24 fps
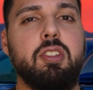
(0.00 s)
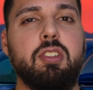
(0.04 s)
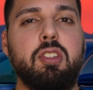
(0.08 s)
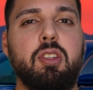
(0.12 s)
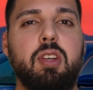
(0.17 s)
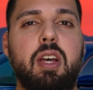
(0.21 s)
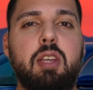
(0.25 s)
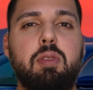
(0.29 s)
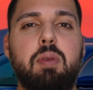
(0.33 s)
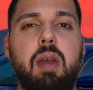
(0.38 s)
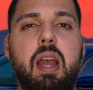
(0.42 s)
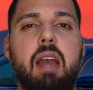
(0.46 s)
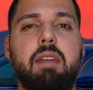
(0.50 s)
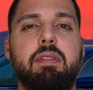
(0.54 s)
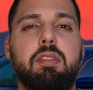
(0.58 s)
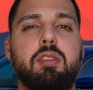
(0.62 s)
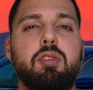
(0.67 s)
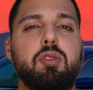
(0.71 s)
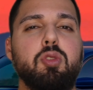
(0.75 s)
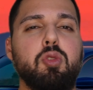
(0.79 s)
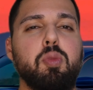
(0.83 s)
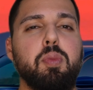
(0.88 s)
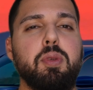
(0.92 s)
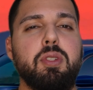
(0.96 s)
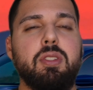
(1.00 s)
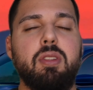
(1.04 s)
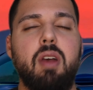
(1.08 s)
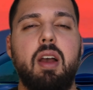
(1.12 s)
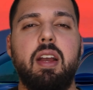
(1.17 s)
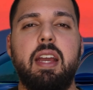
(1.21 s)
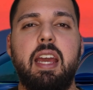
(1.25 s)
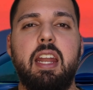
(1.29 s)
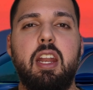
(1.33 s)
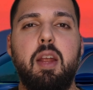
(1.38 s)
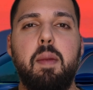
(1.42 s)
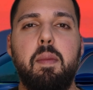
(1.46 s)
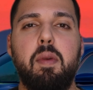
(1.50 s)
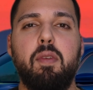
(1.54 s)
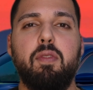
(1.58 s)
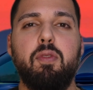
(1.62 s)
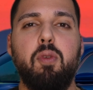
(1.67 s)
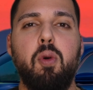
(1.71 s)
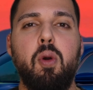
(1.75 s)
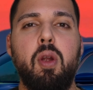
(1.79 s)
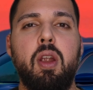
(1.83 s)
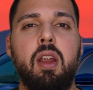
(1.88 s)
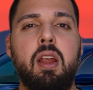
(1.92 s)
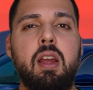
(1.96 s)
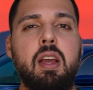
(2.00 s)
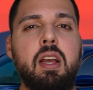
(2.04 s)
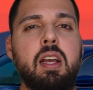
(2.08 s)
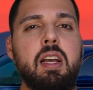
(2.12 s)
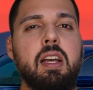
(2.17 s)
So that's why I have the super stock at number 4.